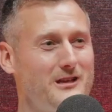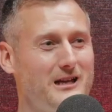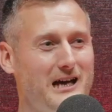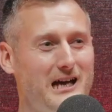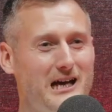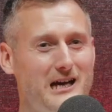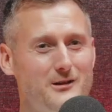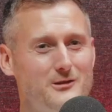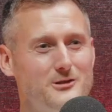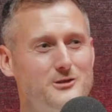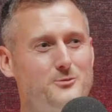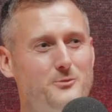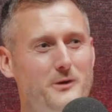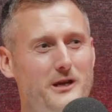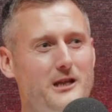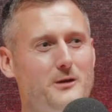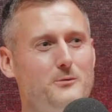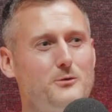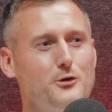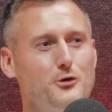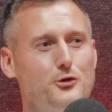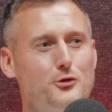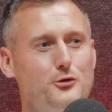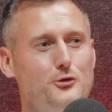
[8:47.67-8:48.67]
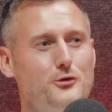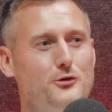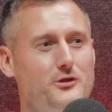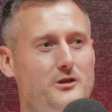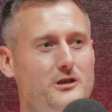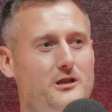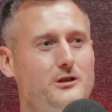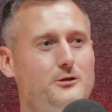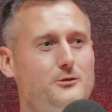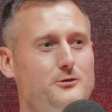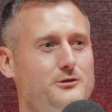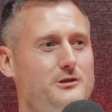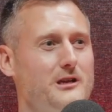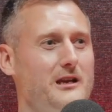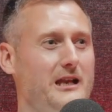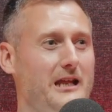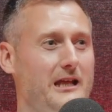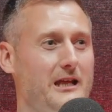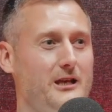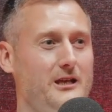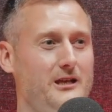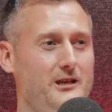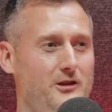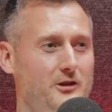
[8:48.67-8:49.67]
I would spend about 2-3 hours a
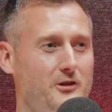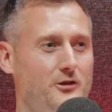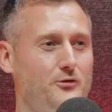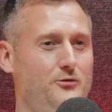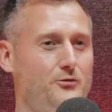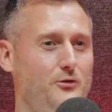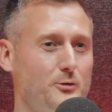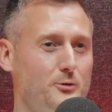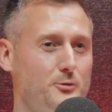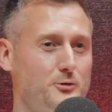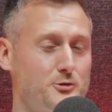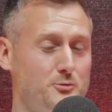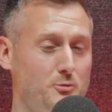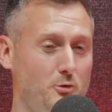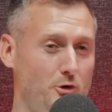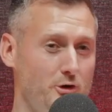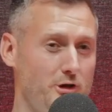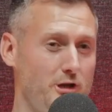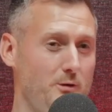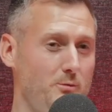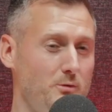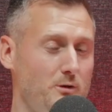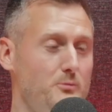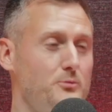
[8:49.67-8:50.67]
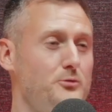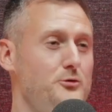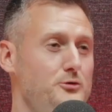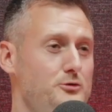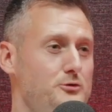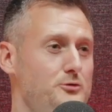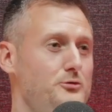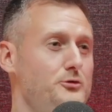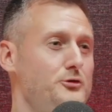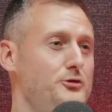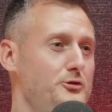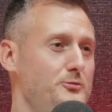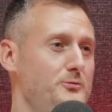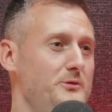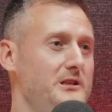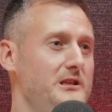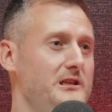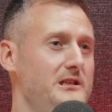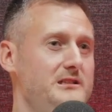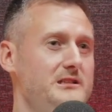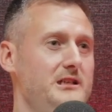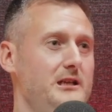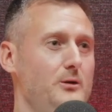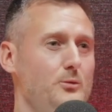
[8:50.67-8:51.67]
night responding to people on social
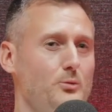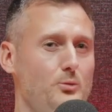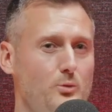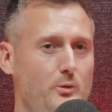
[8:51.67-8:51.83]
media saying,